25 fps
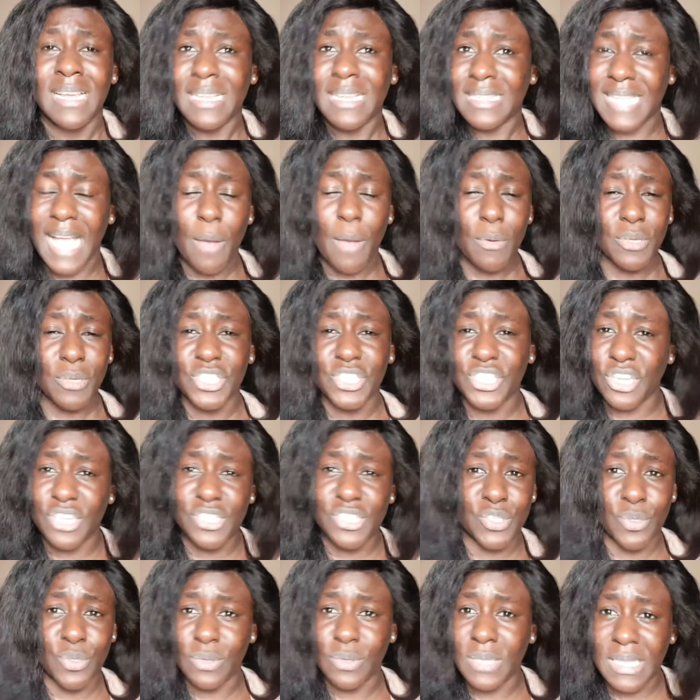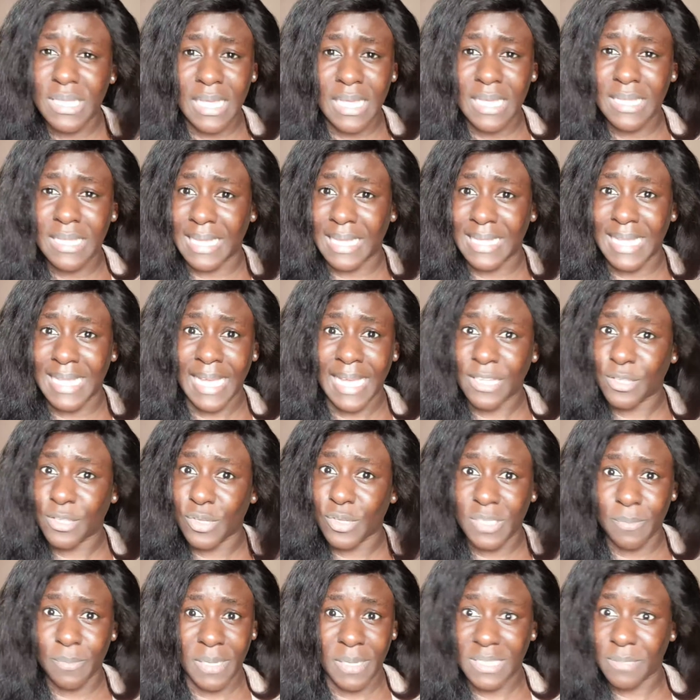That was just the only thing that
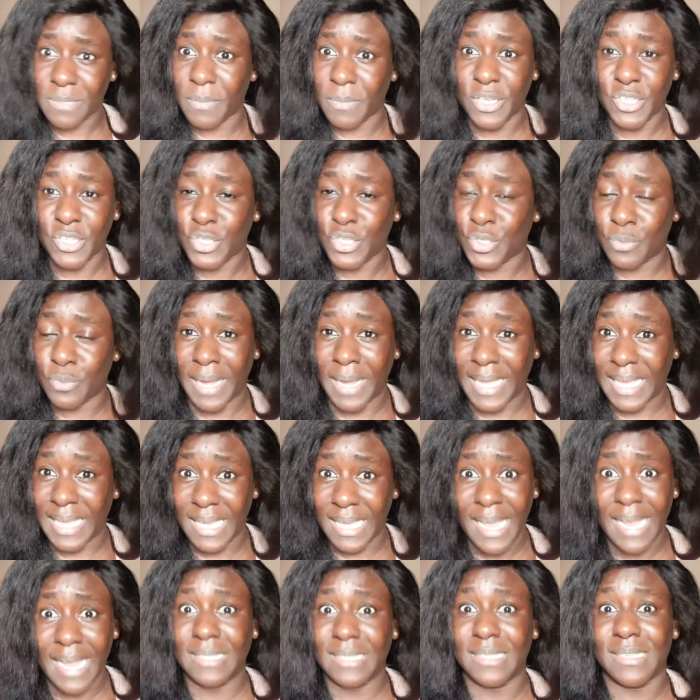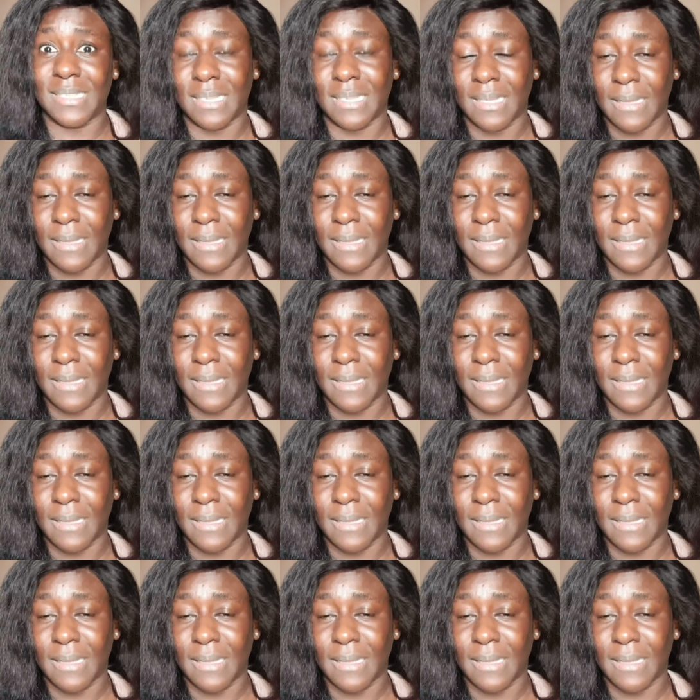endorsement meant to my ears.